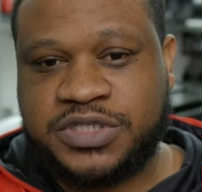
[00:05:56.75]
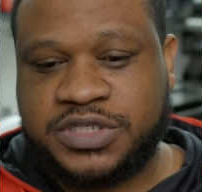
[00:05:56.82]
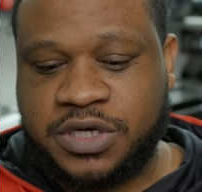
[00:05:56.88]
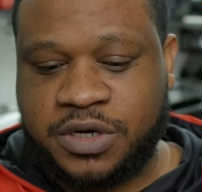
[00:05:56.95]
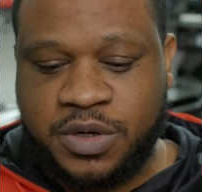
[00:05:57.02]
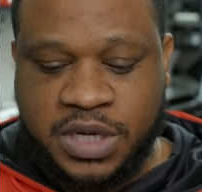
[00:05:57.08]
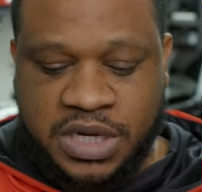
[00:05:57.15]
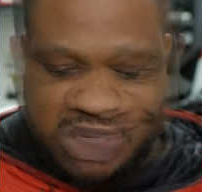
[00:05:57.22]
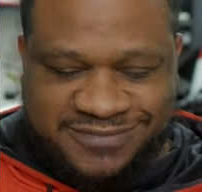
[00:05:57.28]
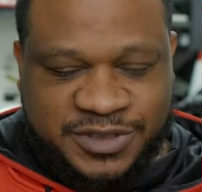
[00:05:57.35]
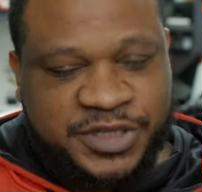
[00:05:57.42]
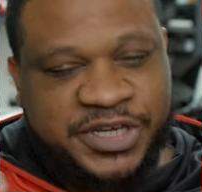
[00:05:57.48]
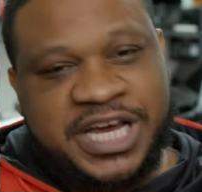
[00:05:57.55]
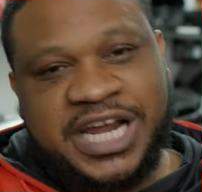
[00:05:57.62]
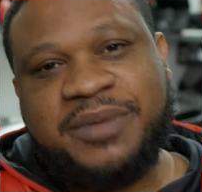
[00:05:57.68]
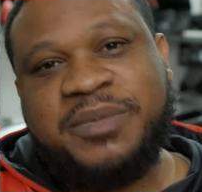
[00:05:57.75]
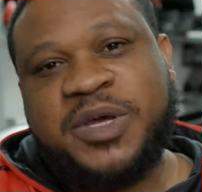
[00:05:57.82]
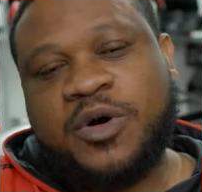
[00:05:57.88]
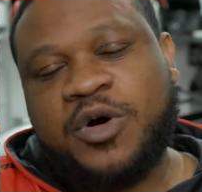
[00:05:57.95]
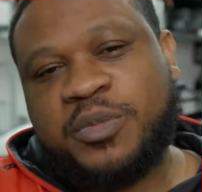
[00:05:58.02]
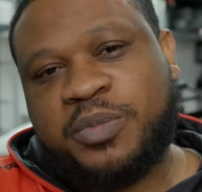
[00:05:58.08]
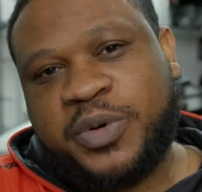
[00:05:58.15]
So you're gonna be
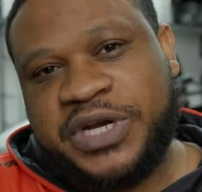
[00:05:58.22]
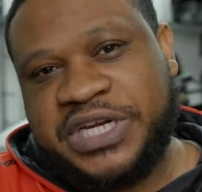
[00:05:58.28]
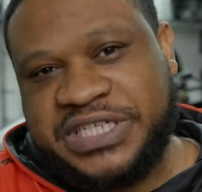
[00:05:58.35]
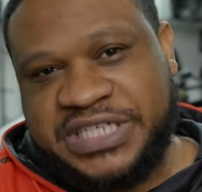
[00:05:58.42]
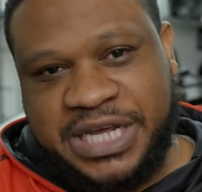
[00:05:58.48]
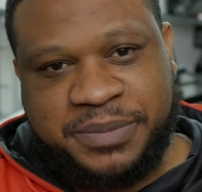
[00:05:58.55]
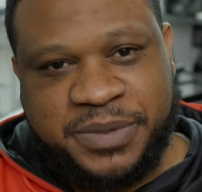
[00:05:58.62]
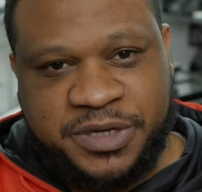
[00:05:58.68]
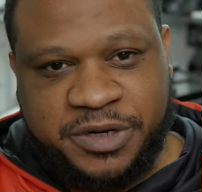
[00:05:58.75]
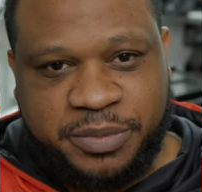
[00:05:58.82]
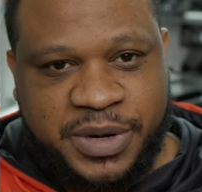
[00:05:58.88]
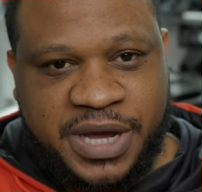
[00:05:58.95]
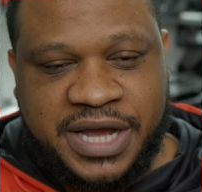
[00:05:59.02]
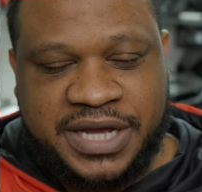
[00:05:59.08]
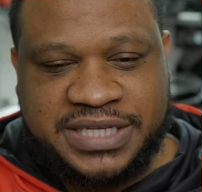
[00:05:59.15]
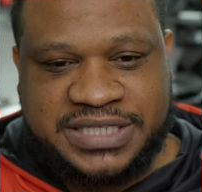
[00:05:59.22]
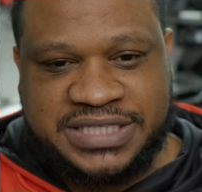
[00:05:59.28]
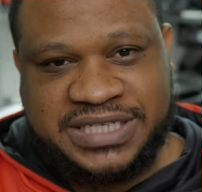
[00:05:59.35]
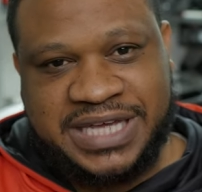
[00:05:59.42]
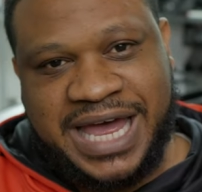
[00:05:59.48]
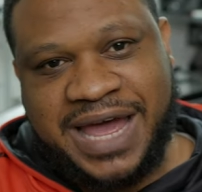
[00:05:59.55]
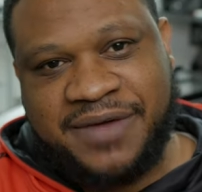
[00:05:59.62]
going pretty deep in your pockets
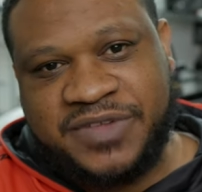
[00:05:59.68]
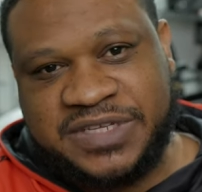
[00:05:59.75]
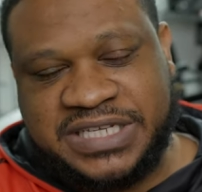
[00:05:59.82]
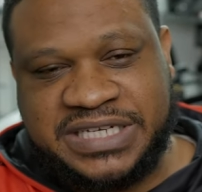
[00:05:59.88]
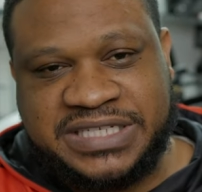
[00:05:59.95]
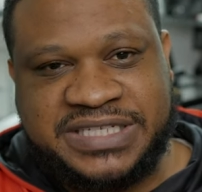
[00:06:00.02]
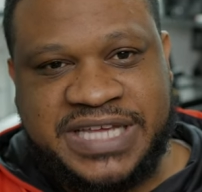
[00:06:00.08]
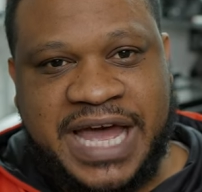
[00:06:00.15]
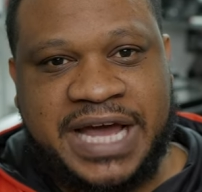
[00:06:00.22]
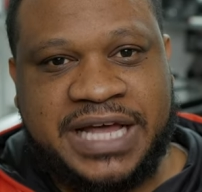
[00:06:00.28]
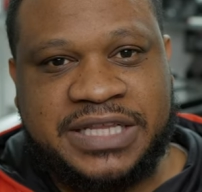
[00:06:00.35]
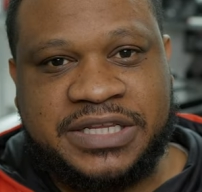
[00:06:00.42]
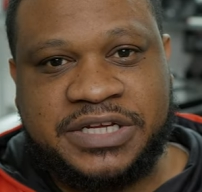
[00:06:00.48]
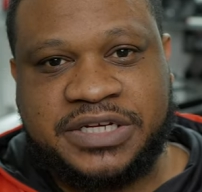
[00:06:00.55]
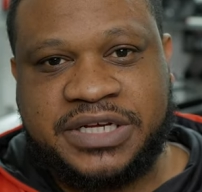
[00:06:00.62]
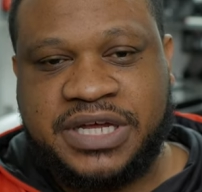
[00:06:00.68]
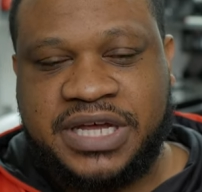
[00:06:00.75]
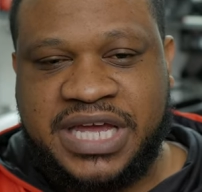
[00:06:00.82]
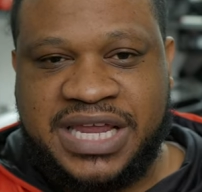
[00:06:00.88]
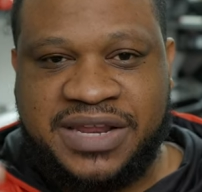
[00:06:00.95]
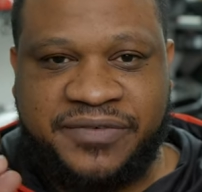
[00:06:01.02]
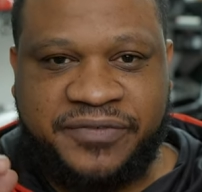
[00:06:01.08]
to have this exact look
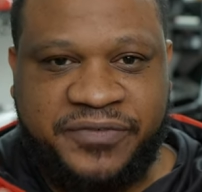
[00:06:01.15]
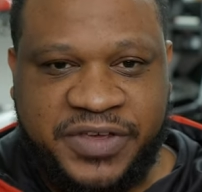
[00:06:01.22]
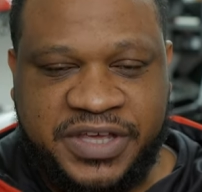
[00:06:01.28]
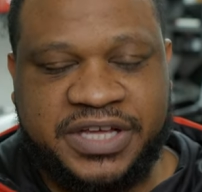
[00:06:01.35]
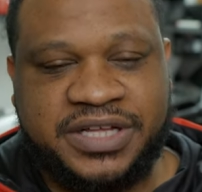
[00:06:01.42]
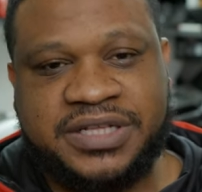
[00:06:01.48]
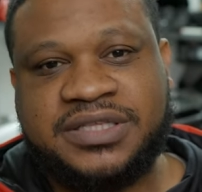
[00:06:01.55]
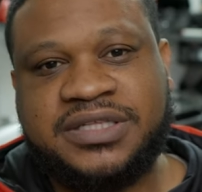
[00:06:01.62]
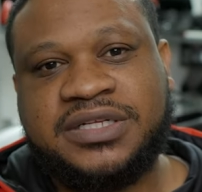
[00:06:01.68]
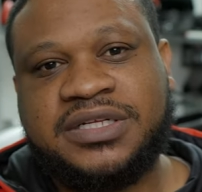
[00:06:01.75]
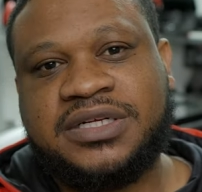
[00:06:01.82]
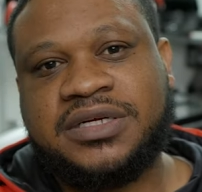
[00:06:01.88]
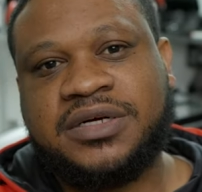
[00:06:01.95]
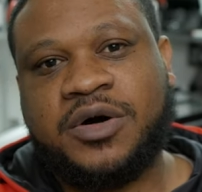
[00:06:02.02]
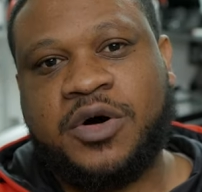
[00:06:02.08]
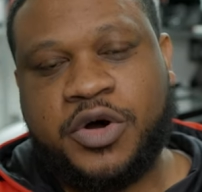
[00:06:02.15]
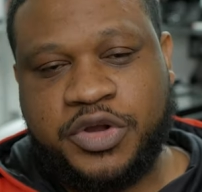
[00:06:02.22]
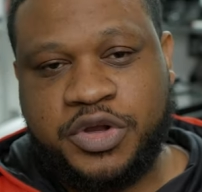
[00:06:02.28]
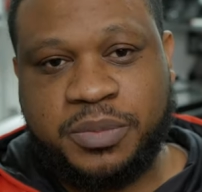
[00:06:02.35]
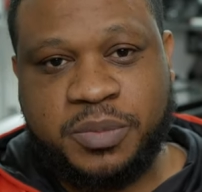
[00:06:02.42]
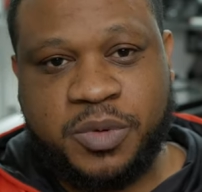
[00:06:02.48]
and feel on your